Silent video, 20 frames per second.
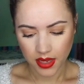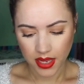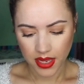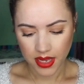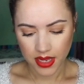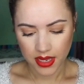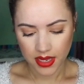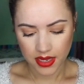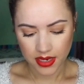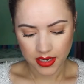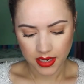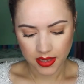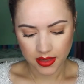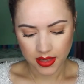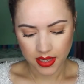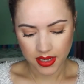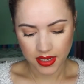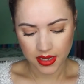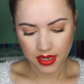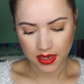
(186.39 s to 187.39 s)
and
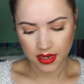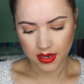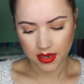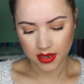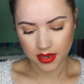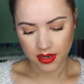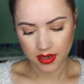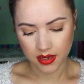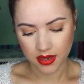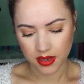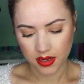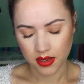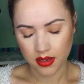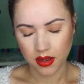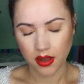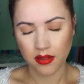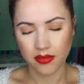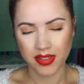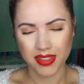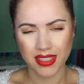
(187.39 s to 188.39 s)
then
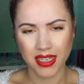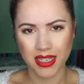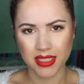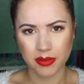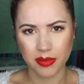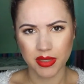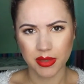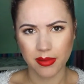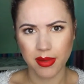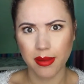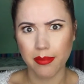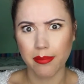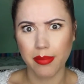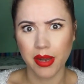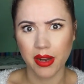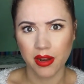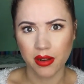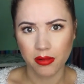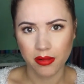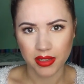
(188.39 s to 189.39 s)
obviously it has to be something
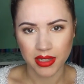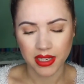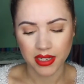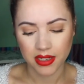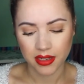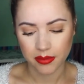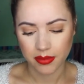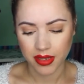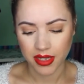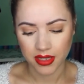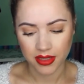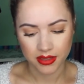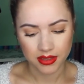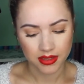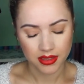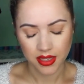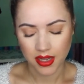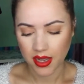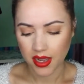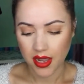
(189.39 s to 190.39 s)
berry related
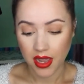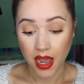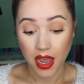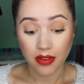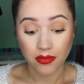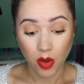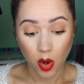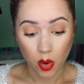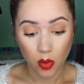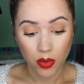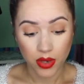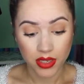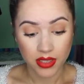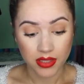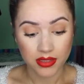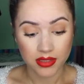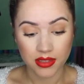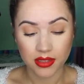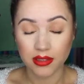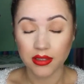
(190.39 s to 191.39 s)
because I've
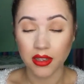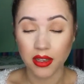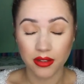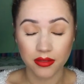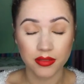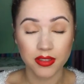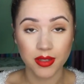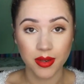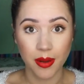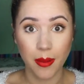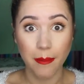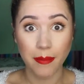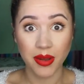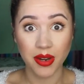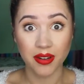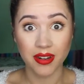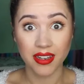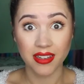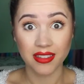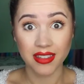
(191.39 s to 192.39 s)
always loved
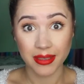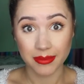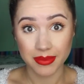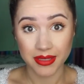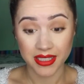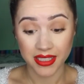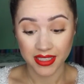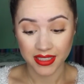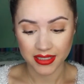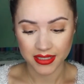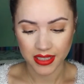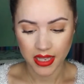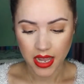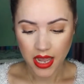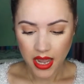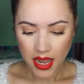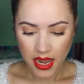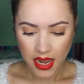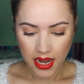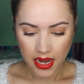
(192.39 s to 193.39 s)
berry lipsticks
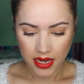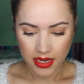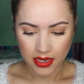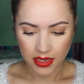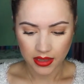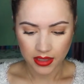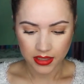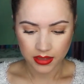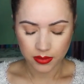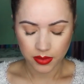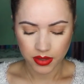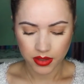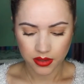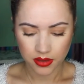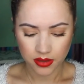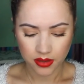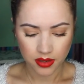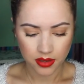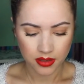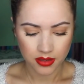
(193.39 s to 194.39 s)
and this
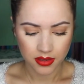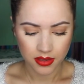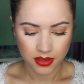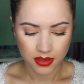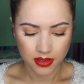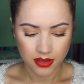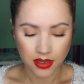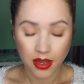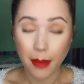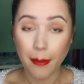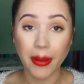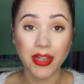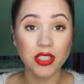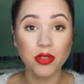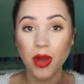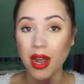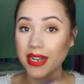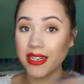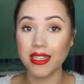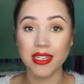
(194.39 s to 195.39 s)
one Mind
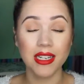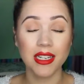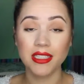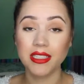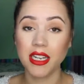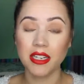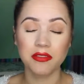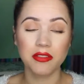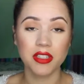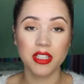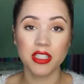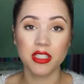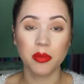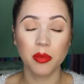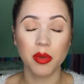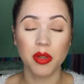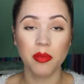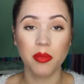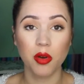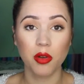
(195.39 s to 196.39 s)
you, I didn't intend for these to
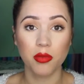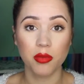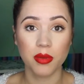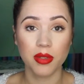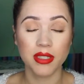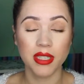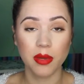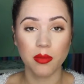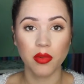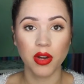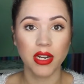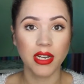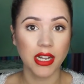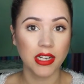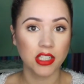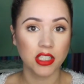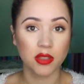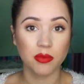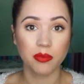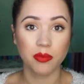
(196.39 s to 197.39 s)
be both from the same brand.
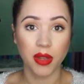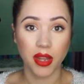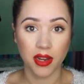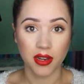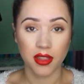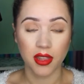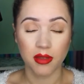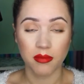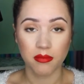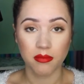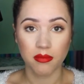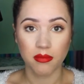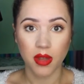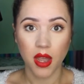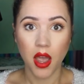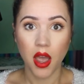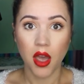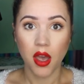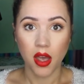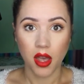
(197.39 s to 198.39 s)
I just picked them
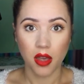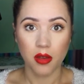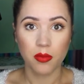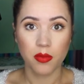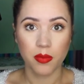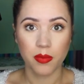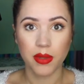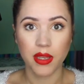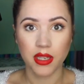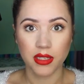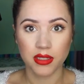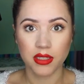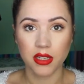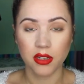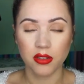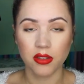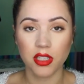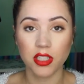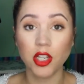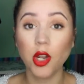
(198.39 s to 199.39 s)
up because
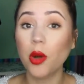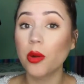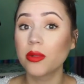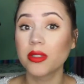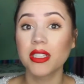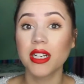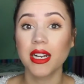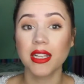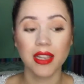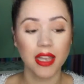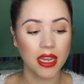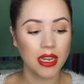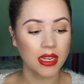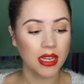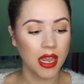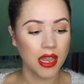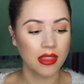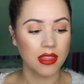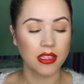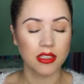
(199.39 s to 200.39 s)
they are the tones that I
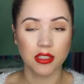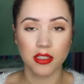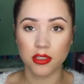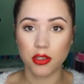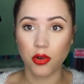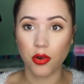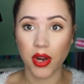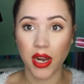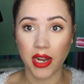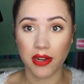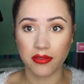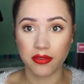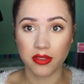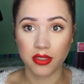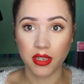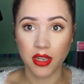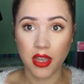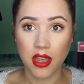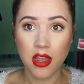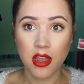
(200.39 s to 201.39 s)
like. And this is
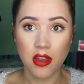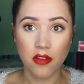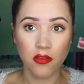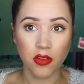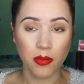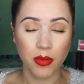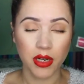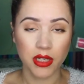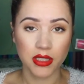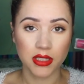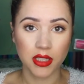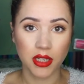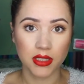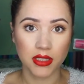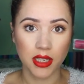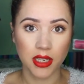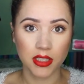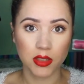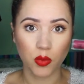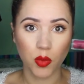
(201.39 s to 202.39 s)
Craft from
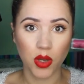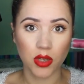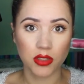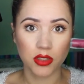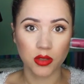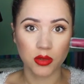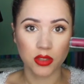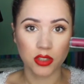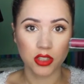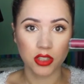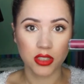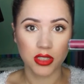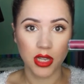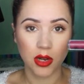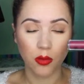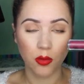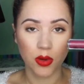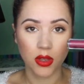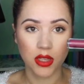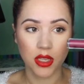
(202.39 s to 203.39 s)
Anastasia as well. So it's just
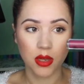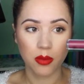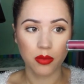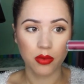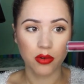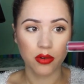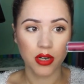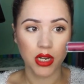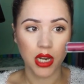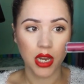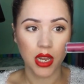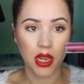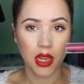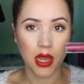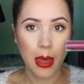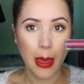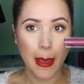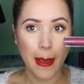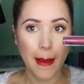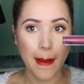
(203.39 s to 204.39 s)
that really
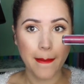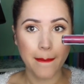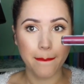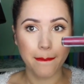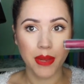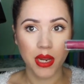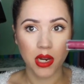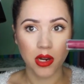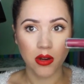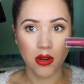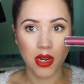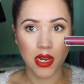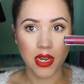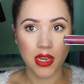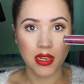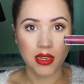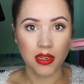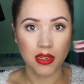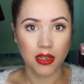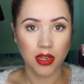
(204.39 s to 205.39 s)
pretty
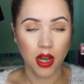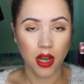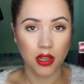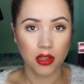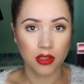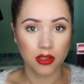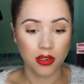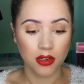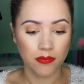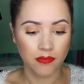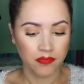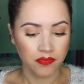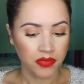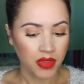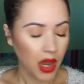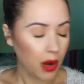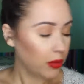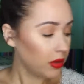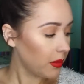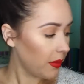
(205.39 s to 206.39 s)
berry color.
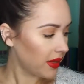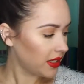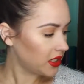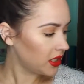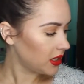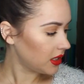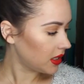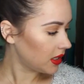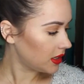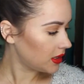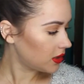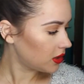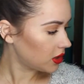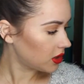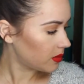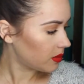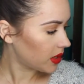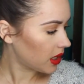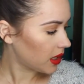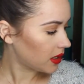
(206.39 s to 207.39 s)
I want to mention this
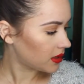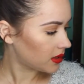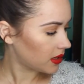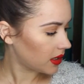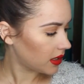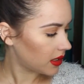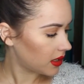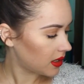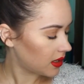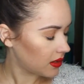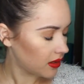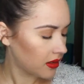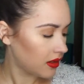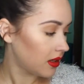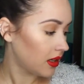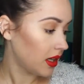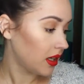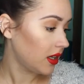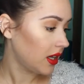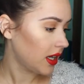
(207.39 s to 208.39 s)
just because like
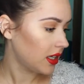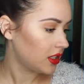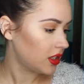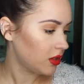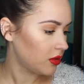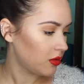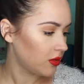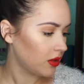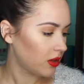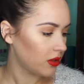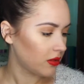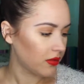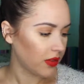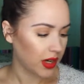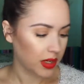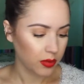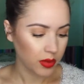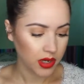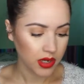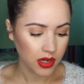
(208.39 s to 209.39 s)
in case you couldn't
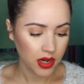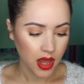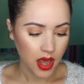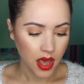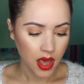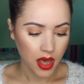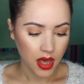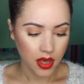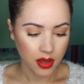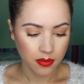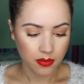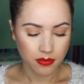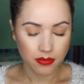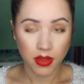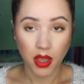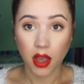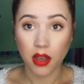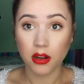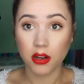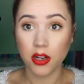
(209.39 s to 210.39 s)
find one. Um,
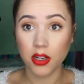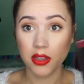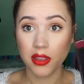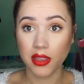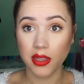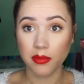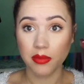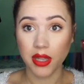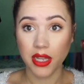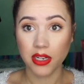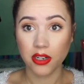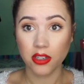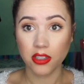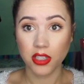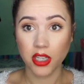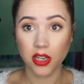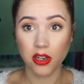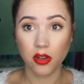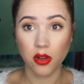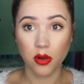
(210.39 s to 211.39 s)
a good lip liner
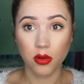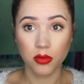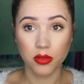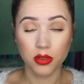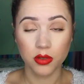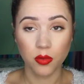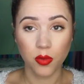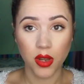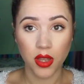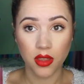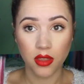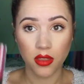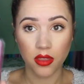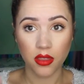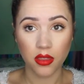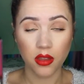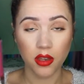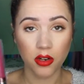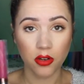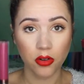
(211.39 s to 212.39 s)
that goes
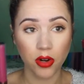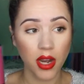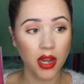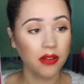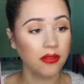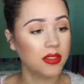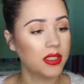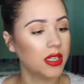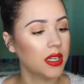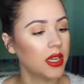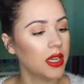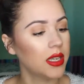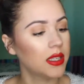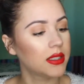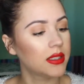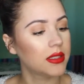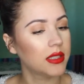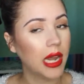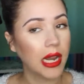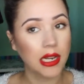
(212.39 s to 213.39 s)
with craft
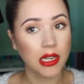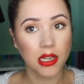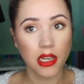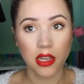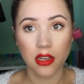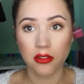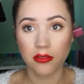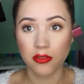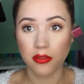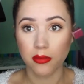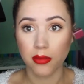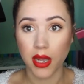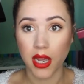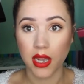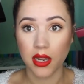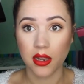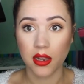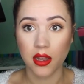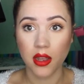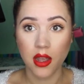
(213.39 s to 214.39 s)
is Nightingale from
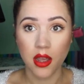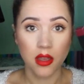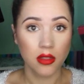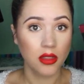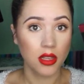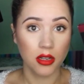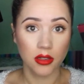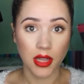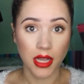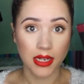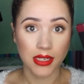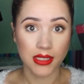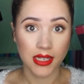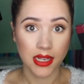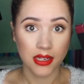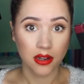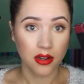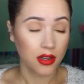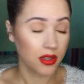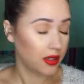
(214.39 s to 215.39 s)
MAC. They're like
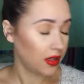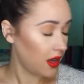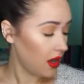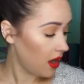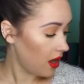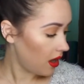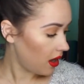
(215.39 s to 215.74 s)
dead on.